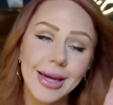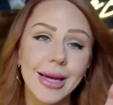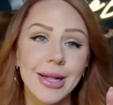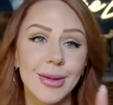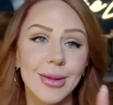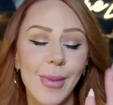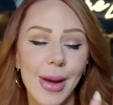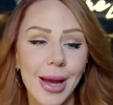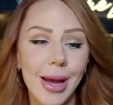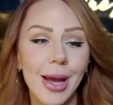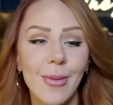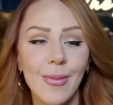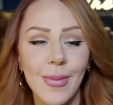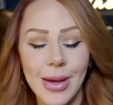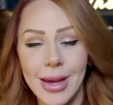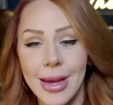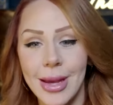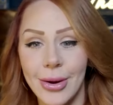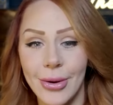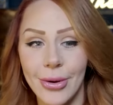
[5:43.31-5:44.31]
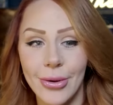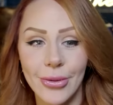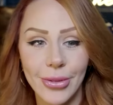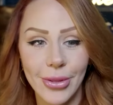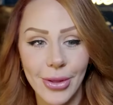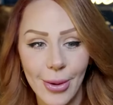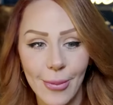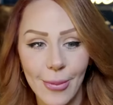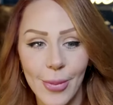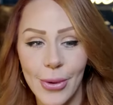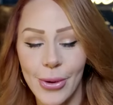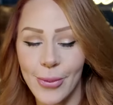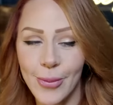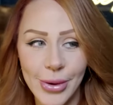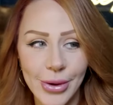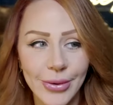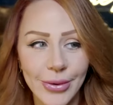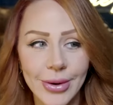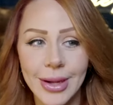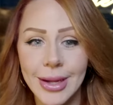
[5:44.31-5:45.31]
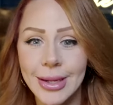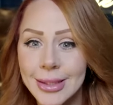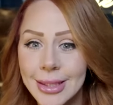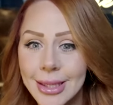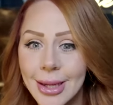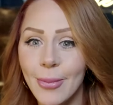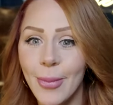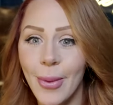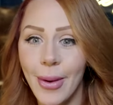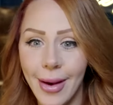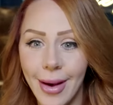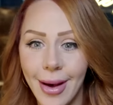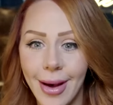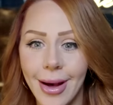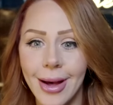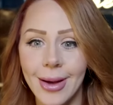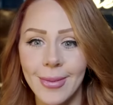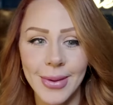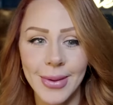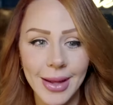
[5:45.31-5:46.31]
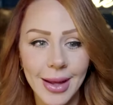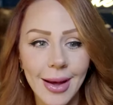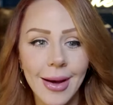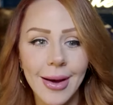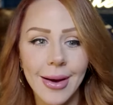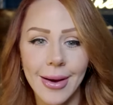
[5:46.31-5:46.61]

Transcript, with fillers: he's making me hear the bermuda bahama